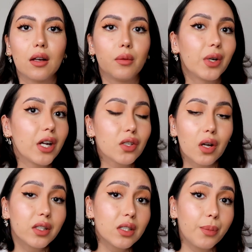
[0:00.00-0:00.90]
when I
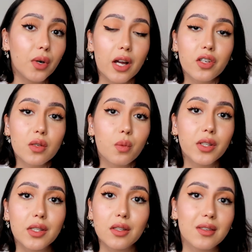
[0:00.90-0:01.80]
saw this book I just
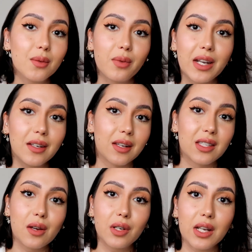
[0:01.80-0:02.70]
wanted to read it. It
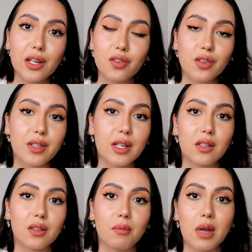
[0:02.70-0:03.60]
sounded interesting
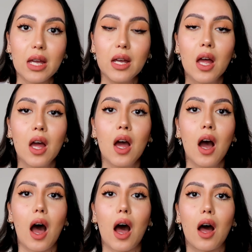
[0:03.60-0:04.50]
to me.
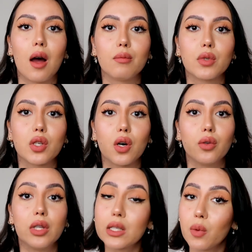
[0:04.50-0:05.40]

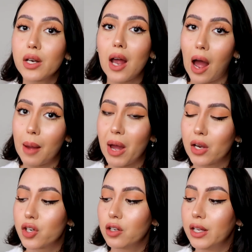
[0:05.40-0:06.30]
So this one I'm
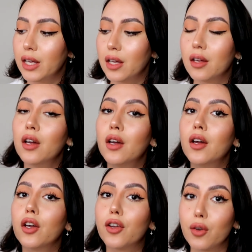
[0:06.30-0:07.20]
actually
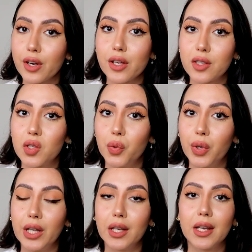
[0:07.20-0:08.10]
curious to
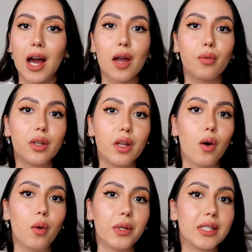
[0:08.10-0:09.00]
read. I really
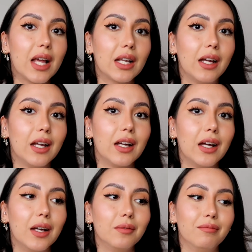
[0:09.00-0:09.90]
hope it's not
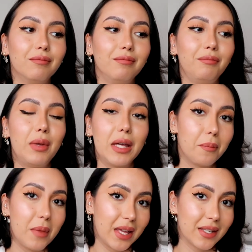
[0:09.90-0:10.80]
gonna be a
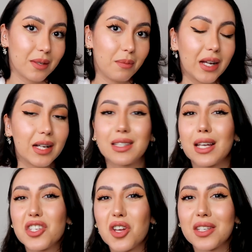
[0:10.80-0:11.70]
miss because
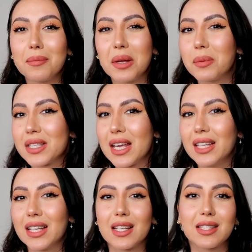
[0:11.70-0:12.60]
I saw some people
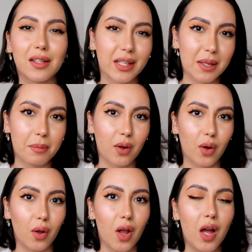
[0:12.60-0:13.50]
saying that it's like
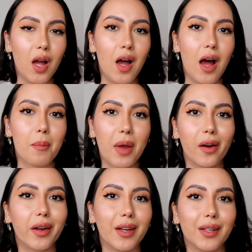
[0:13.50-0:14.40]
typical
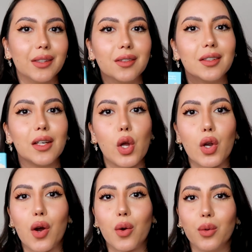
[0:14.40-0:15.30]
American, you
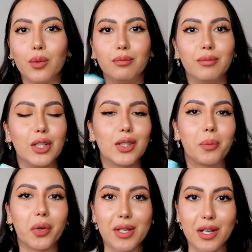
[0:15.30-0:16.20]
know,
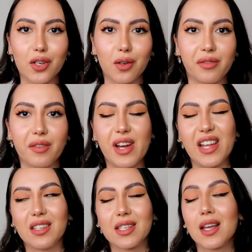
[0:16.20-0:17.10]
interpretation of
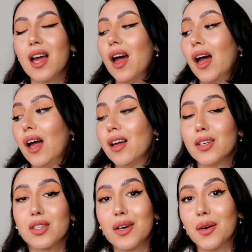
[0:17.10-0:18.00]
events.
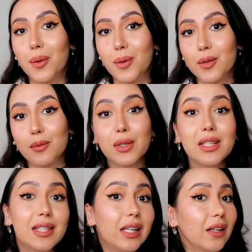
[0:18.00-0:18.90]
So we'll
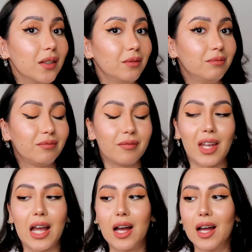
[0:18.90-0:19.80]
see.
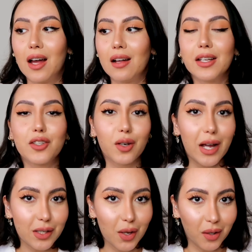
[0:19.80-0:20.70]
I'll let you
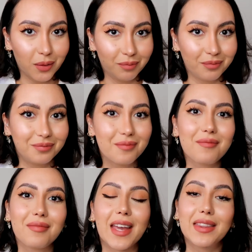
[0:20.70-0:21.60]
guys know
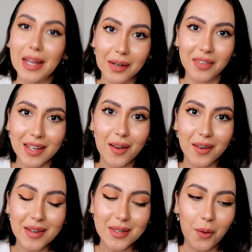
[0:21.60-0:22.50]
at the end of the
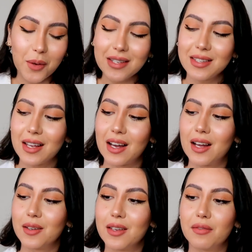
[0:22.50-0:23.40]
year, as always.
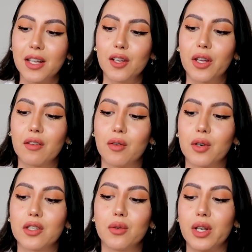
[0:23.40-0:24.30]
Definitely looking
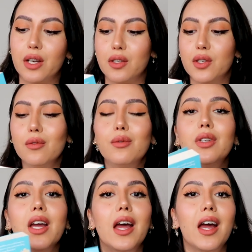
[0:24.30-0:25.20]
forward to read it soon.